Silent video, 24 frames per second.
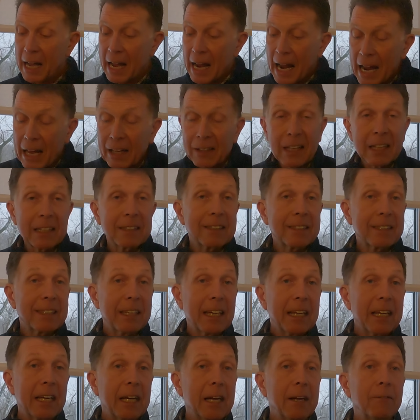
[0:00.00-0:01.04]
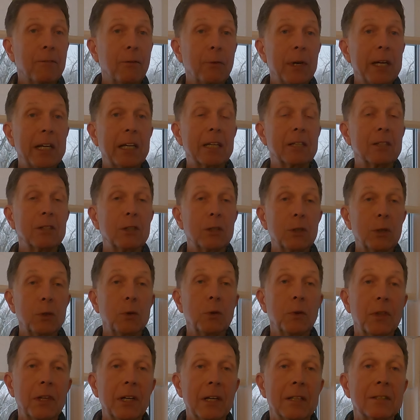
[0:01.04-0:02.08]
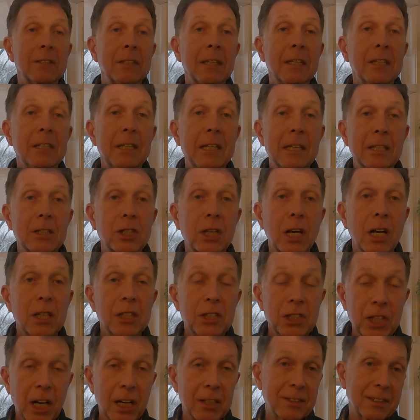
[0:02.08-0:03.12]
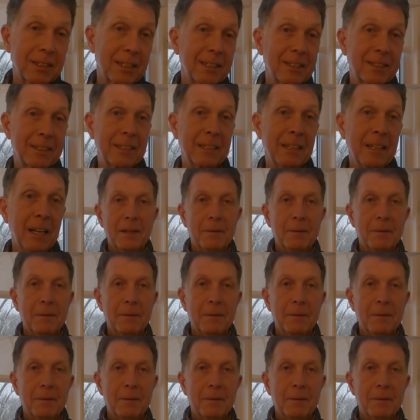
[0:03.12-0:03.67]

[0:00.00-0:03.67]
And let's see if we can do this dish justice.